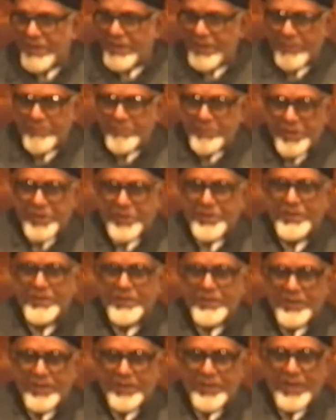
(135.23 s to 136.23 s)
many
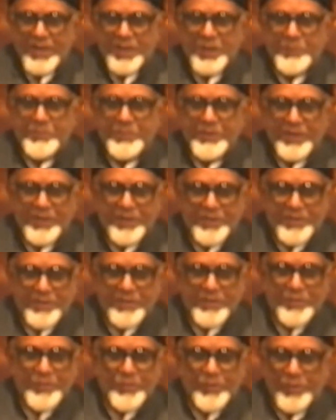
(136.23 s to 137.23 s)
ambitions and
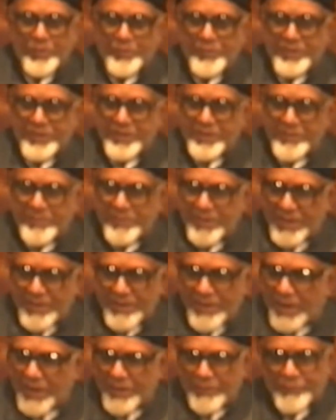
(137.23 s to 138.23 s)
aspirations always
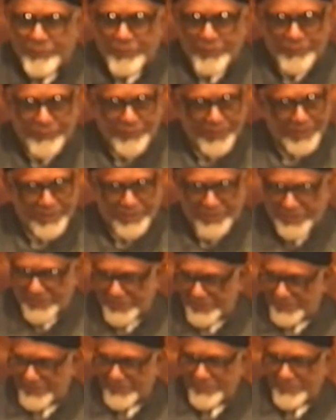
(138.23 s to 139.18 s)
remain unfulfilled.